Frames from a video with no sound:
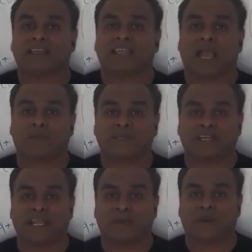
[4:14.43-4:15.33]

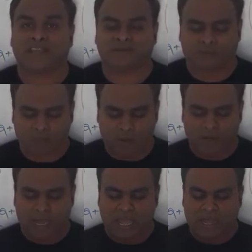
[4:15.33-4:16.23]
Capital A by
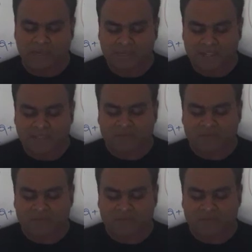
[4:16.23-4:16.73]
small r,